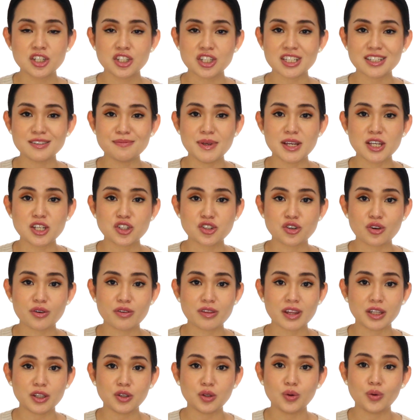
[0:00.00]
just make
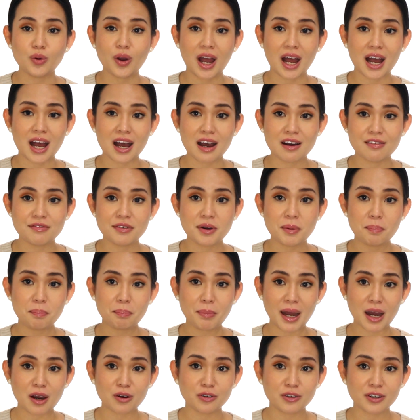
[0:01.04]
sure that you have
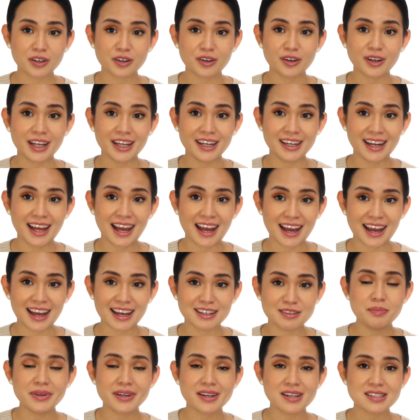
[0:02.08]
powder in
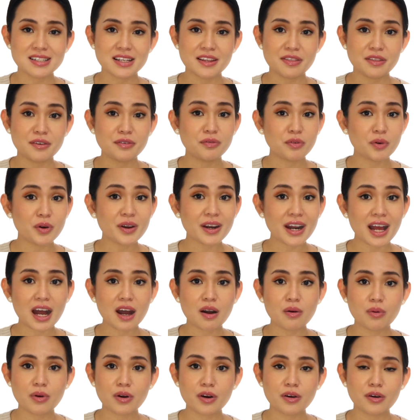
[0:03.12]
hand, because at the fourth
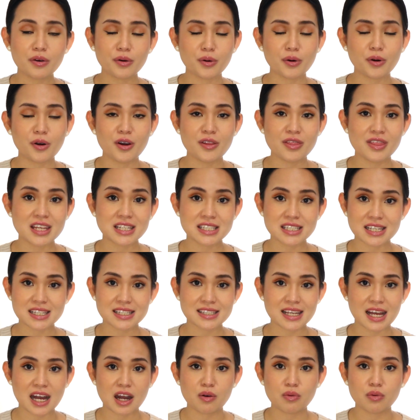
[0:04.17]
hour or on the
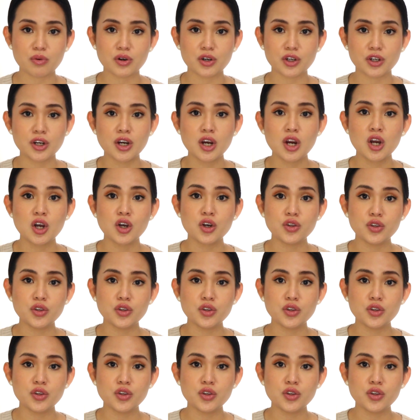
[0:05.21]
sixth hour,